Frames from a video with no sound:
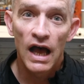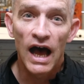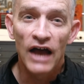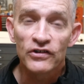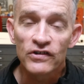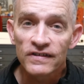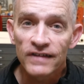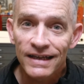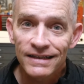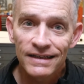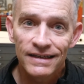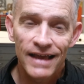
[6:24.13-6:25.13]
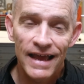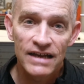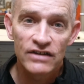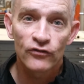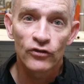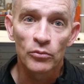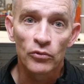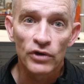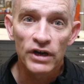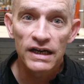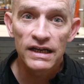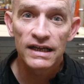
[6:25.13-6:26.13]
understanding gained from
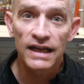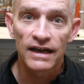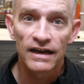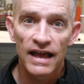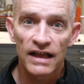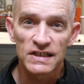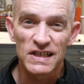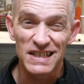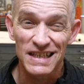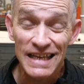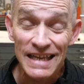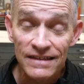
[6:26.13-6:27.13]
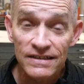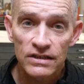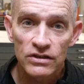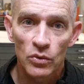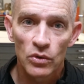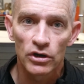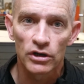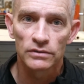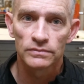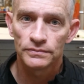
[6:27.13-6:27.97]
reading and analysis into the work.